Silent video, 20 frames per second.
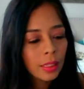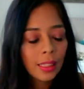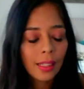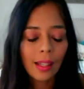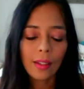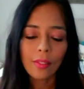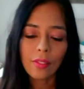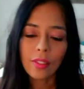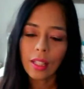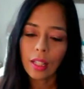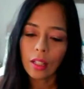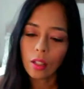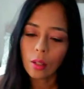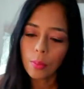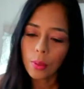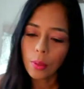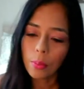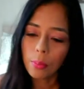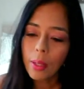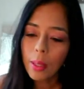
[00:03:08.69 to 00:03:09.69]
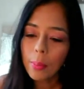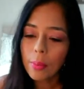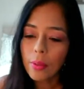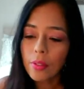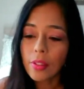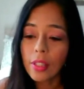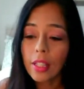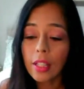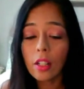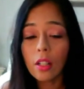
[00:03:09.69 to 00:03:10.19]
I've seen a couple of people
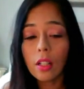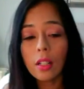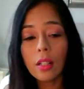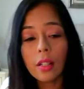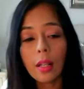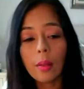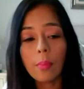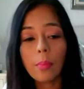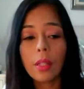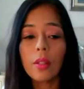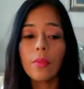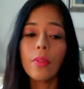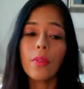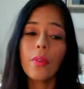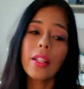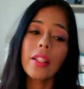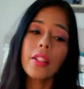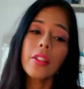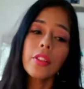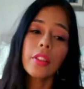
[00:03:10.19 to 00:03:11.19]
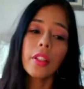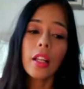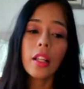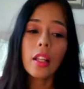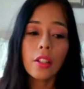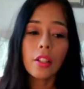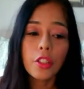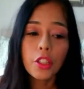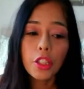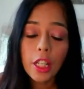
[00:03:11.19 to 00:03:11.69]
say, oh, I've been giving Randy Orton a lot
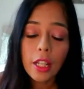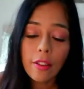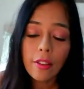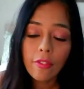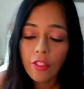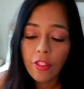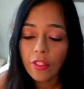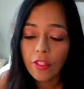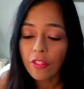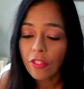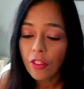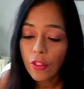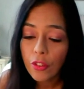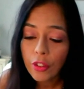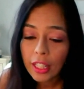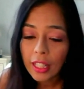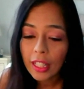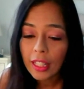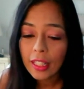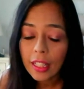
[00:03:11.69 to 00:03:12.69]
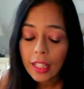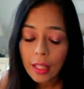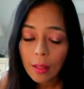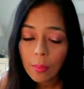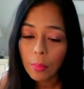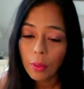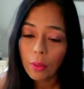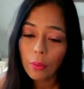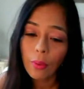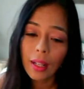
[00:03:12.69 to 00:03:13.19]
of shit for phoning it in,
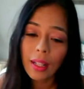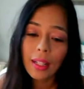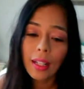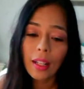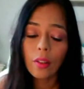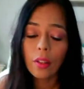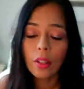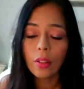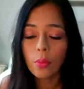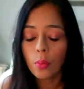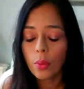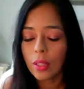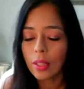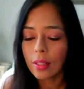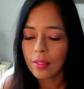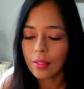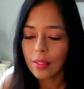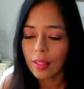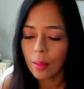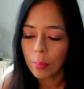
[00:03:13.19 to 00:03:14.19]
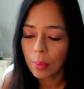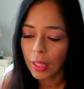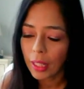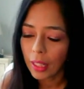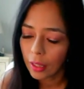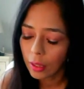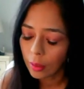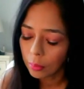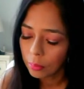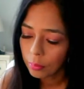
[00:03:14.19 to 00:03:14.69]
but right now he's really stepping it
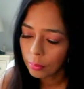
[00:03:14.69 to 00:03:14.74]
up.